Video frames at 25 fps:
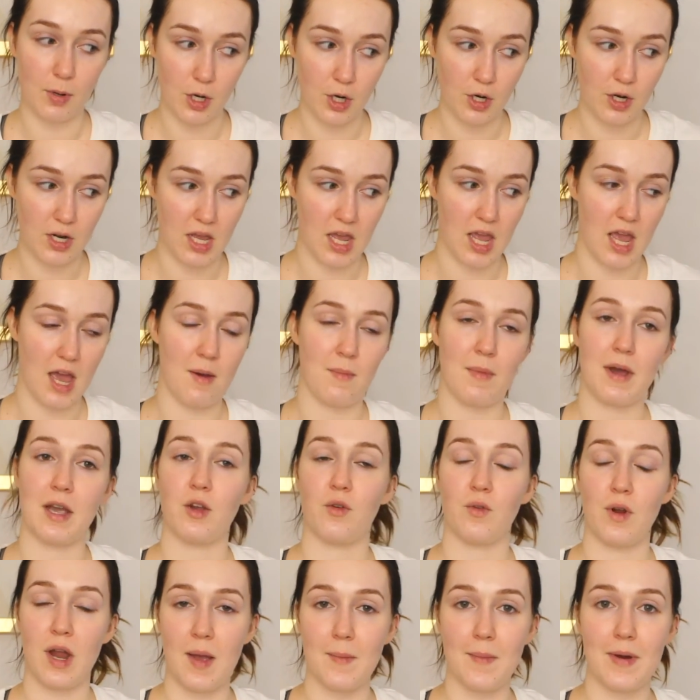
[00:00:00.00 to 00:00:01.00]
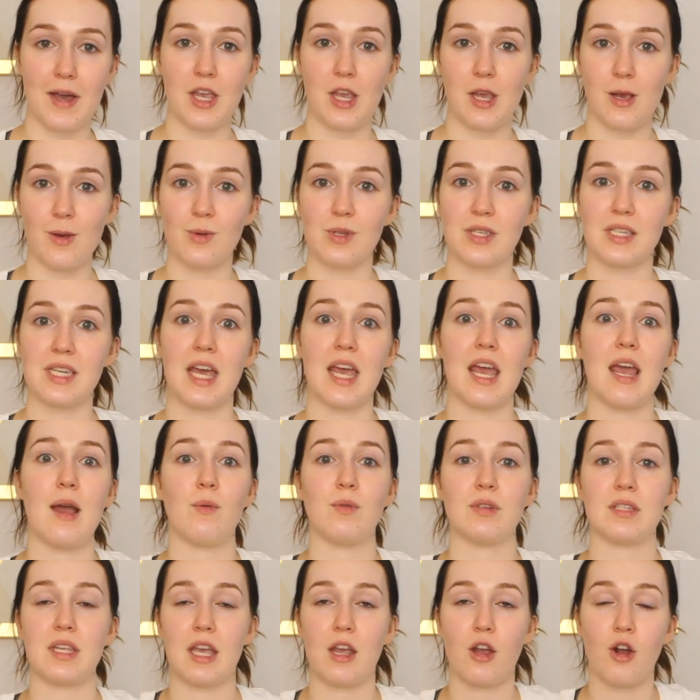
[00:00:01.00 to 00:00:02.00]
a party and my grandma used it, it
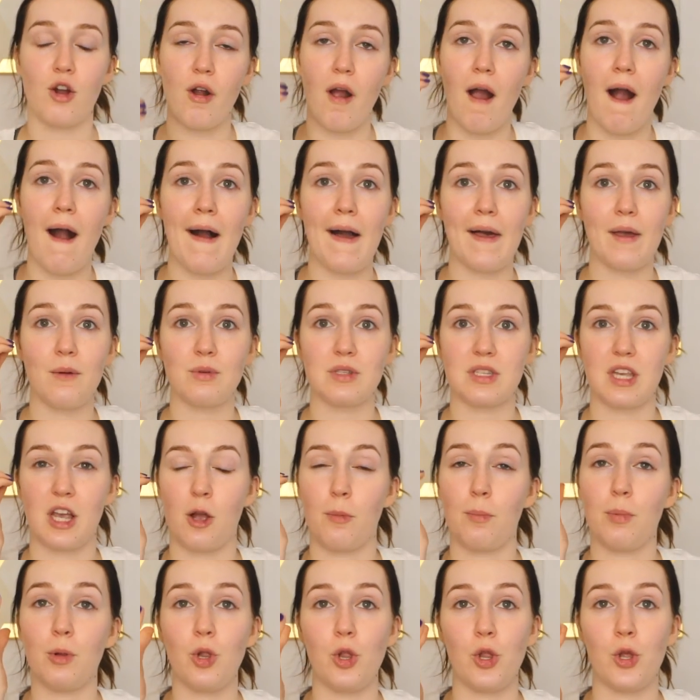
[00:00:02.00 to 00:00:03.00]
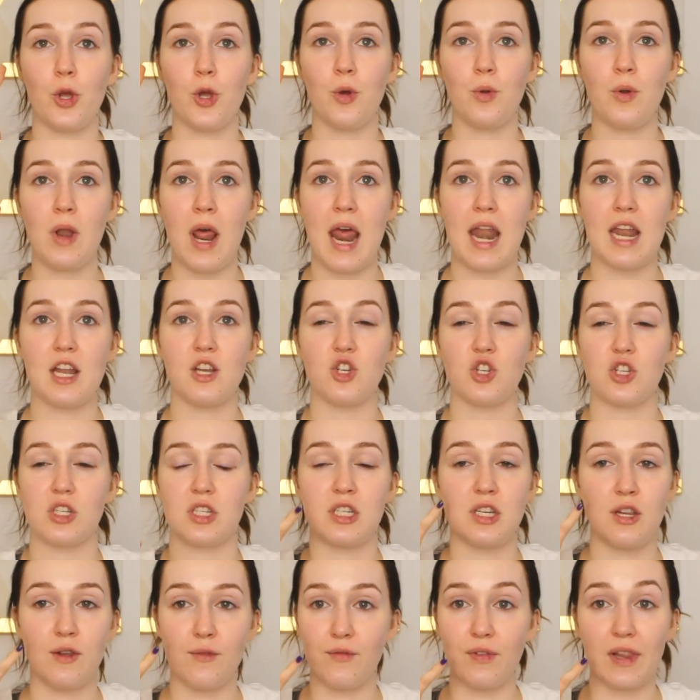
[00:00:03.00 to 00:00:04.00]
was like her eye was like a balloon and it
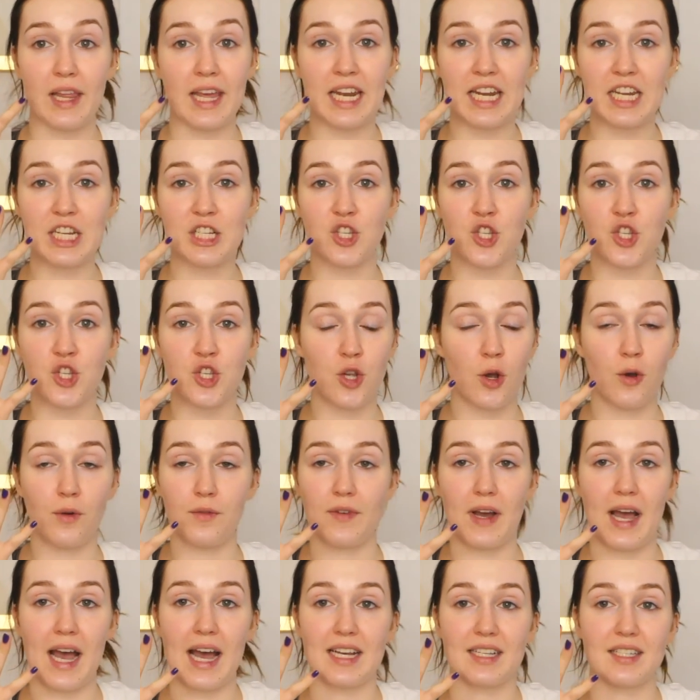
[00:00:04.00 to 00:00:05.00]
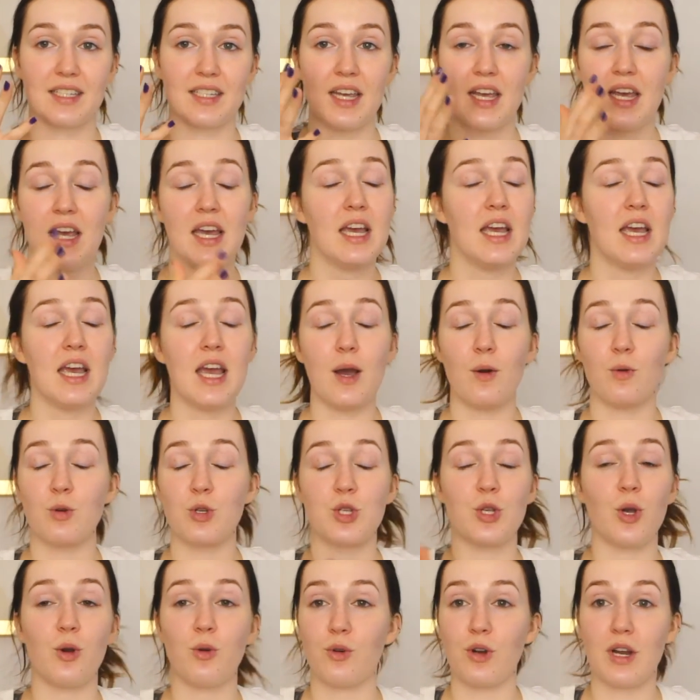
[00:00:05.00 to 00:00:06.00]
just deflated so fast. It
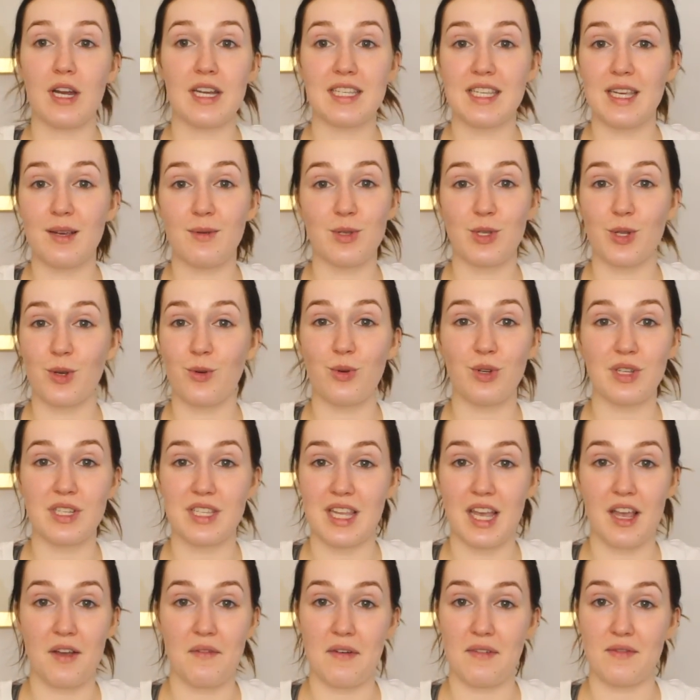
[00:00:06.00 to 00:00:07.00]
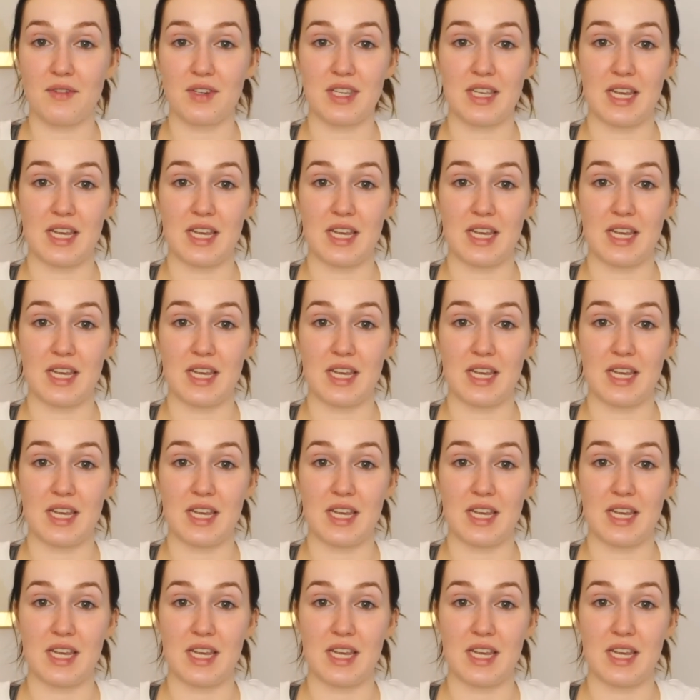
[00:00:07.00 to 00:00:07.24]
was so crazy. It was the coolest thing I've ever